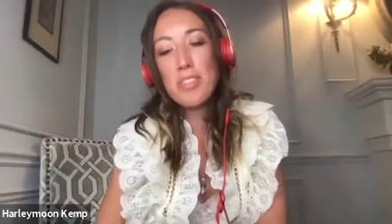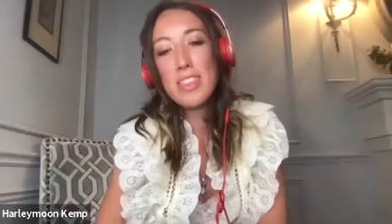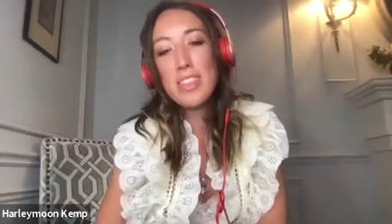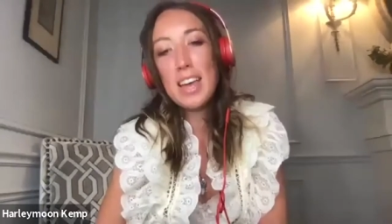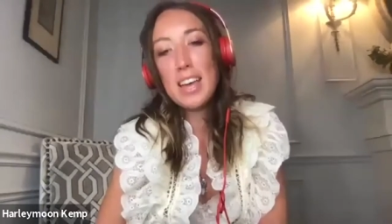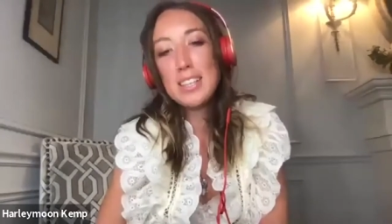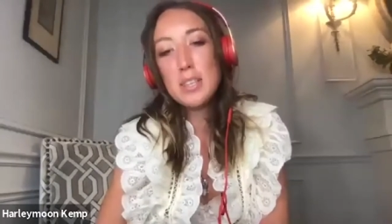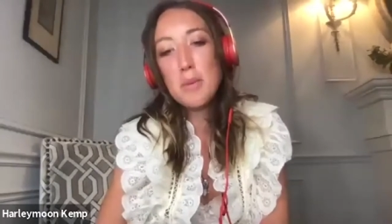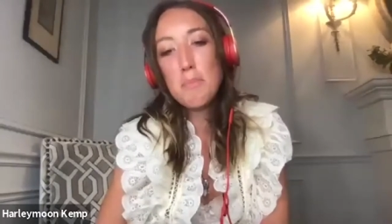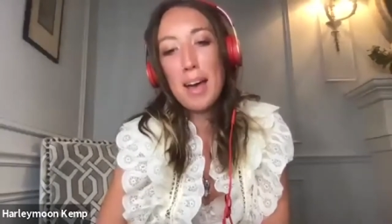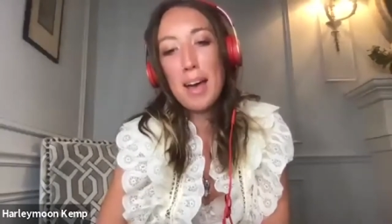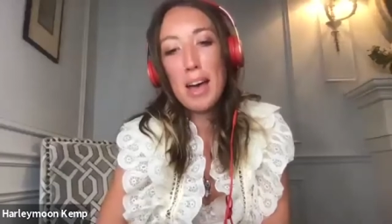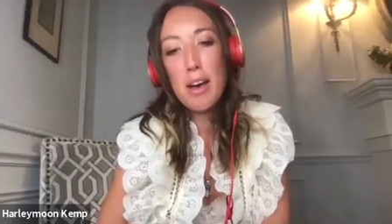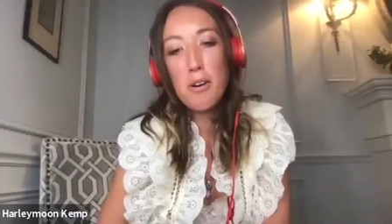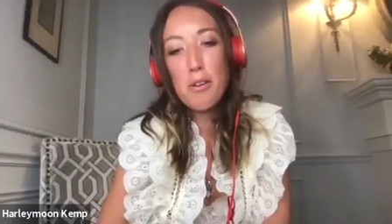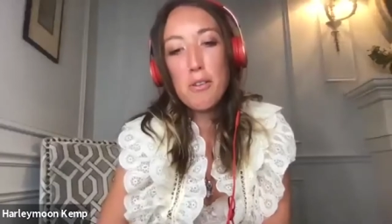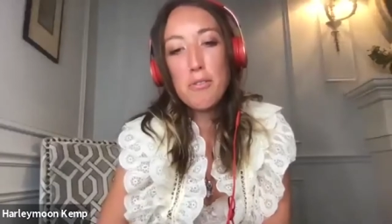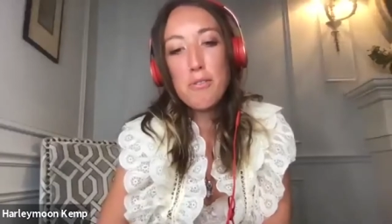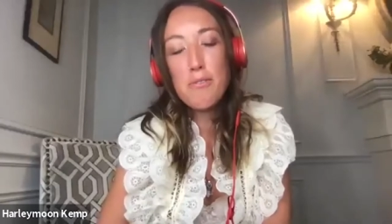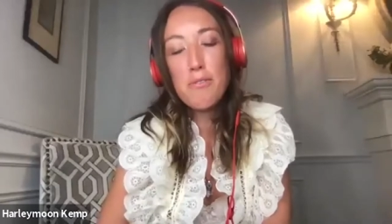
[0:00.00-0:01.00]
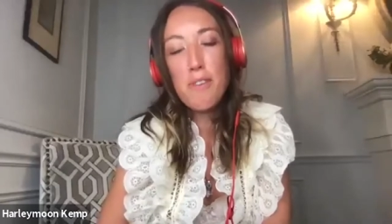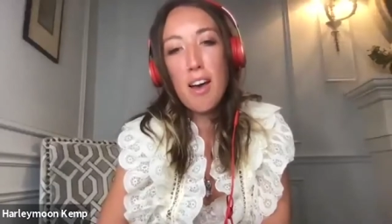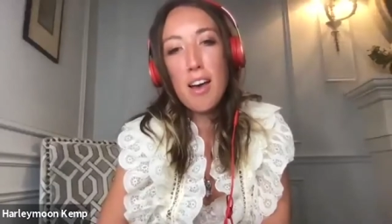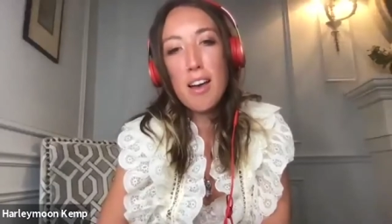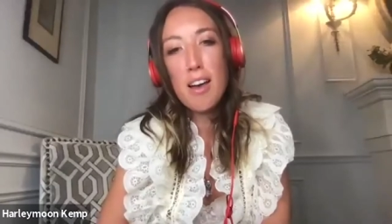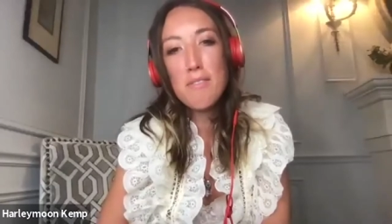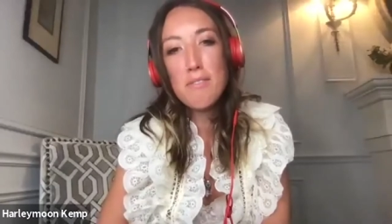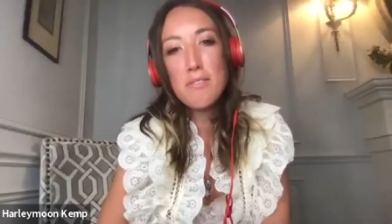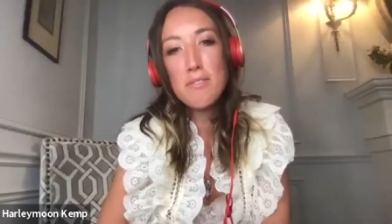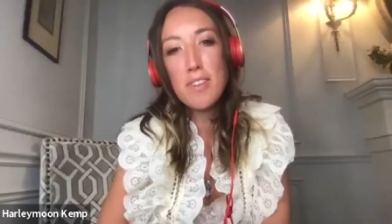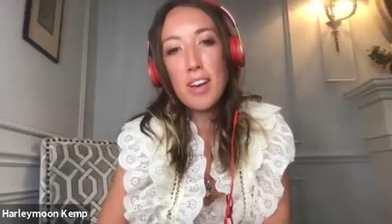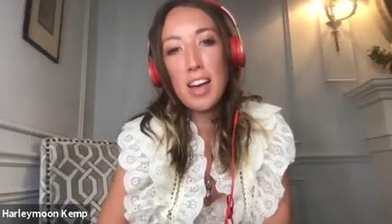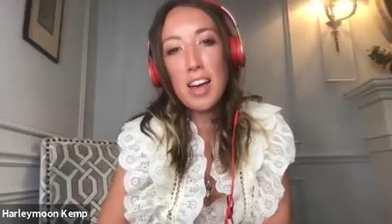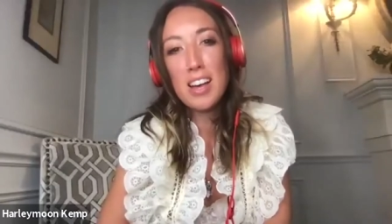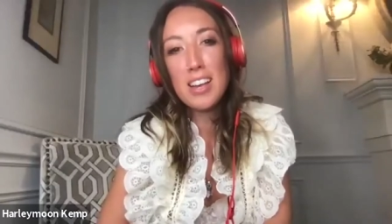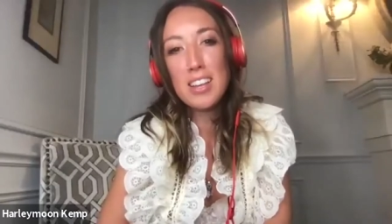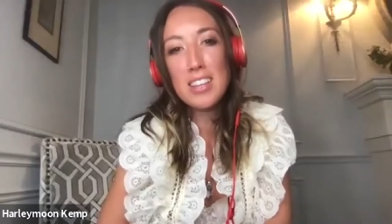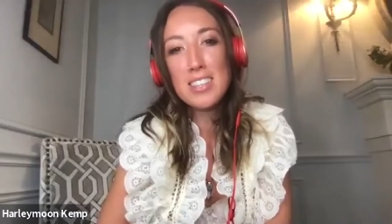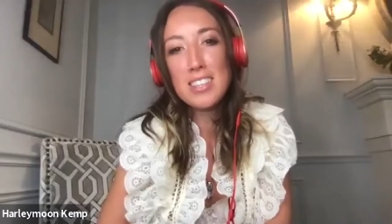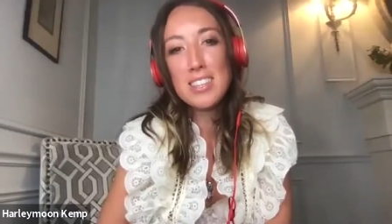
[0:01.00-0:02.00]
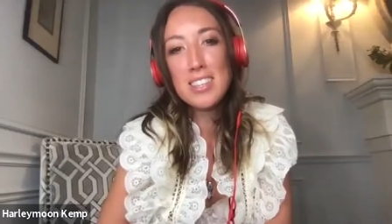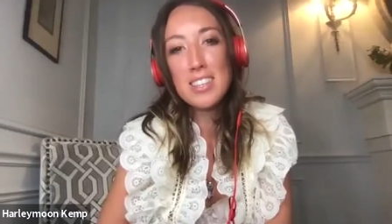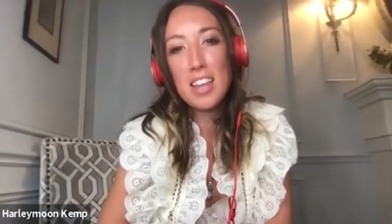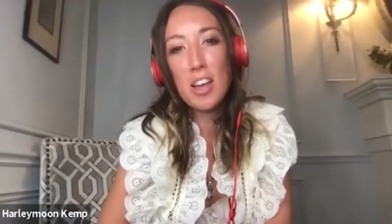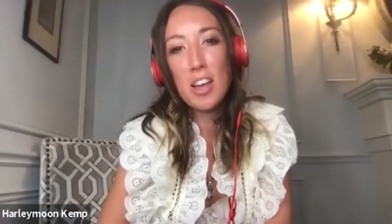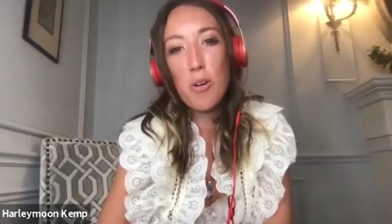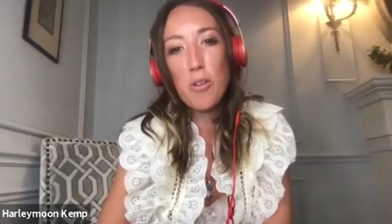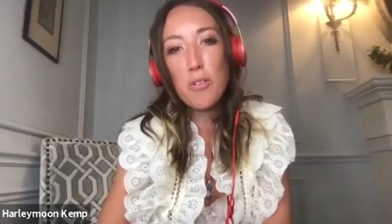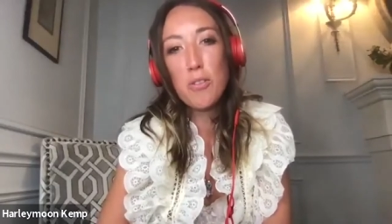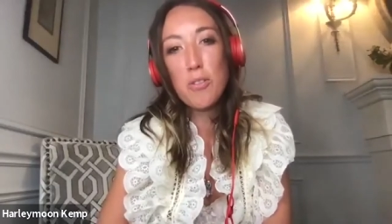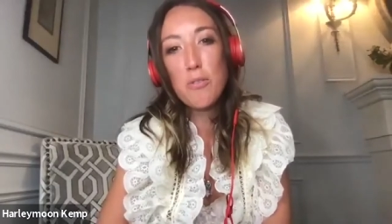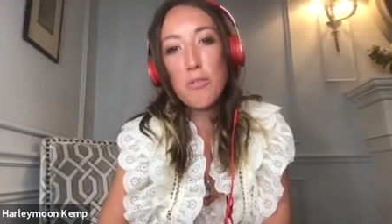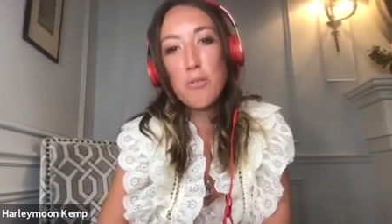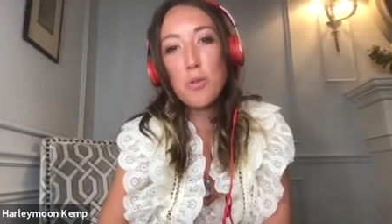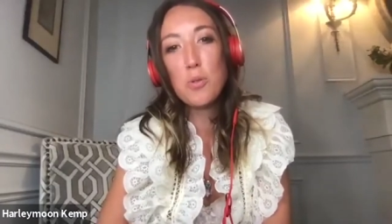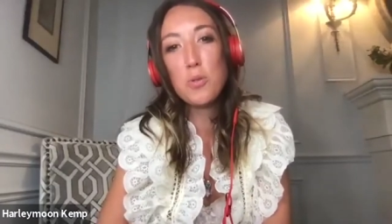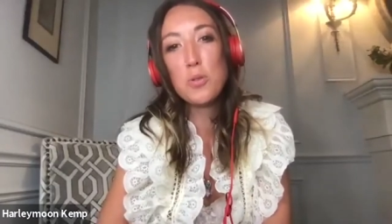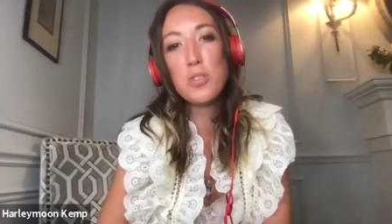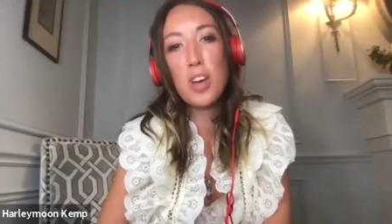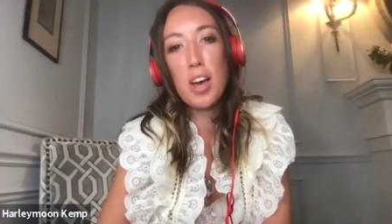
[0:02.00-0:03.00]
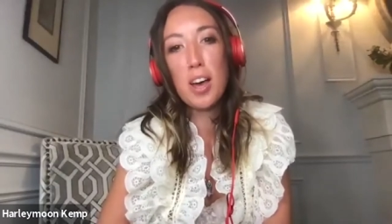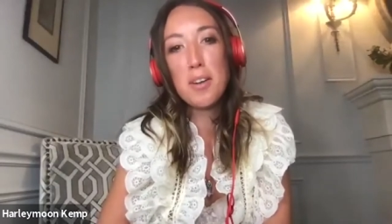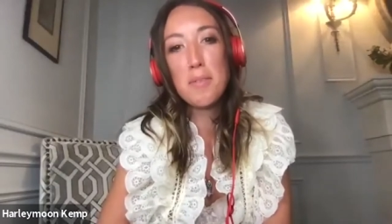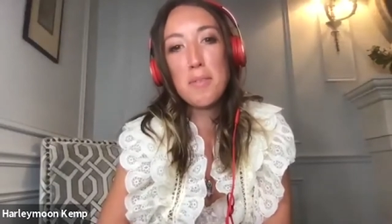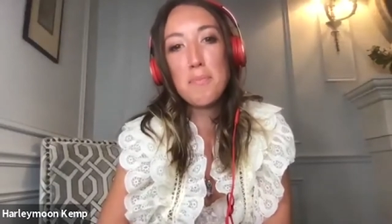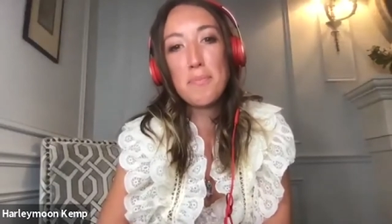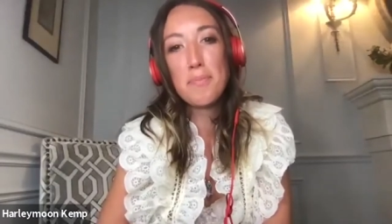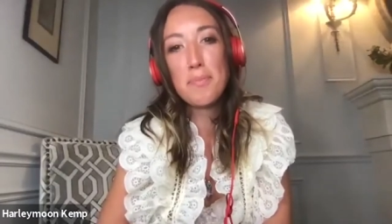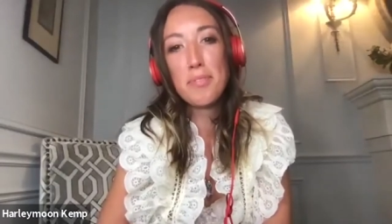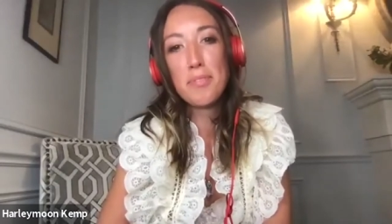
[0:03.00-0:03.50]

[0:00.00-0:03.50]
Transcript: there's about five of us on full time.